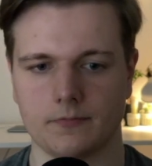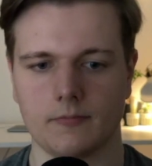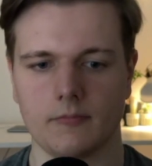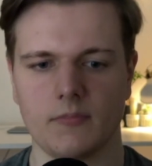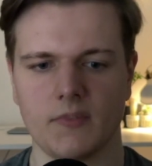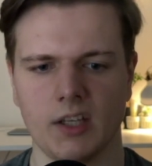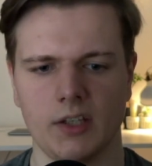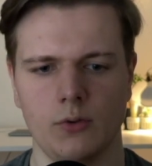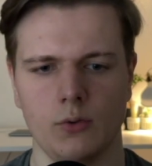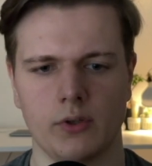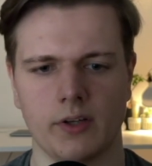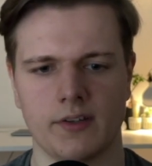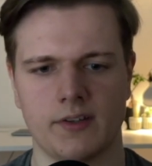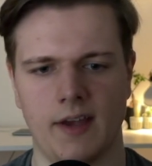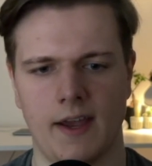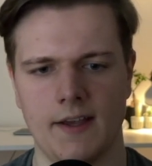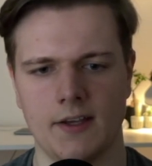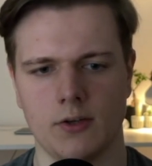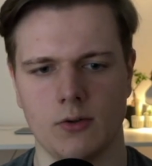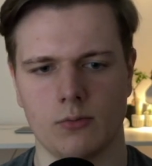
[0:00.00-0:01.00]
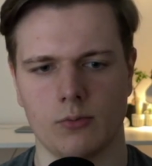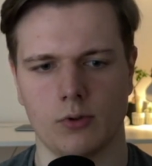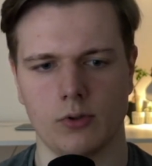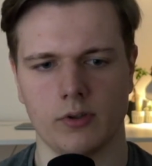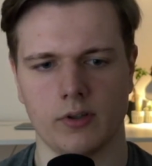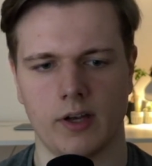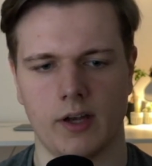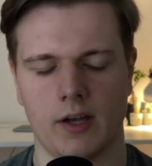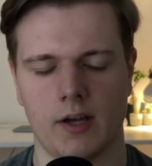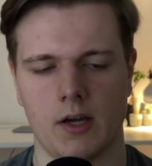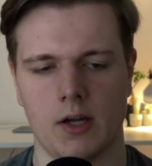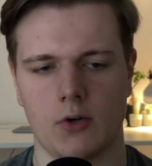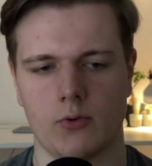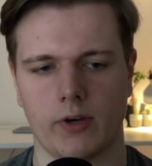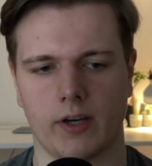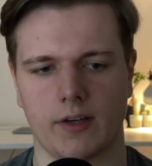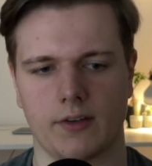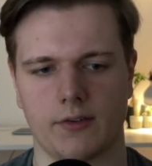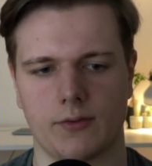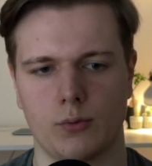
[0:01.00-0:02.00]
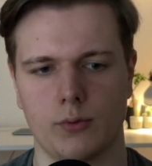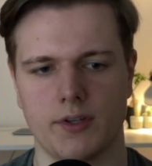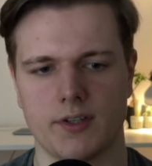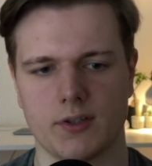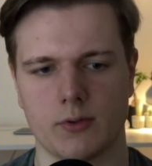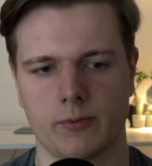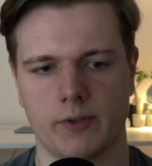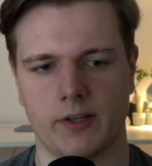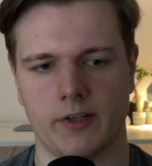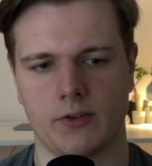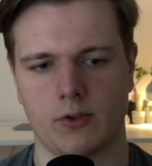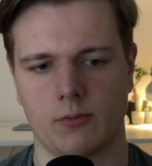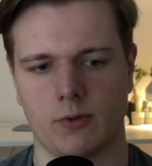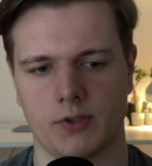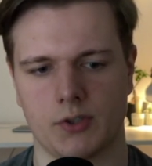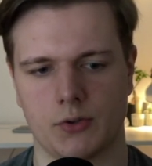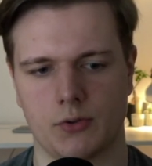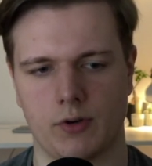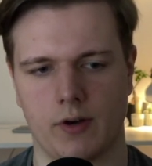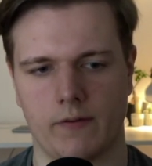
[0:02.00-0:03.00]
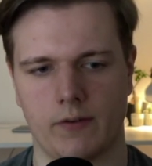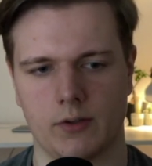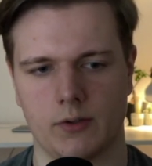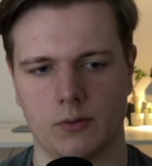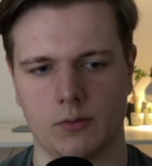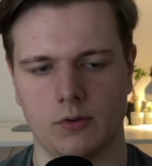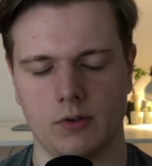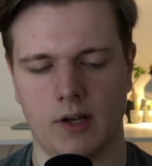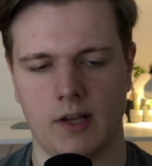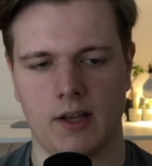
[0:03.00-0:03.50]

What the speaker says: You can take your rook, drag it to the square that you want to travel to.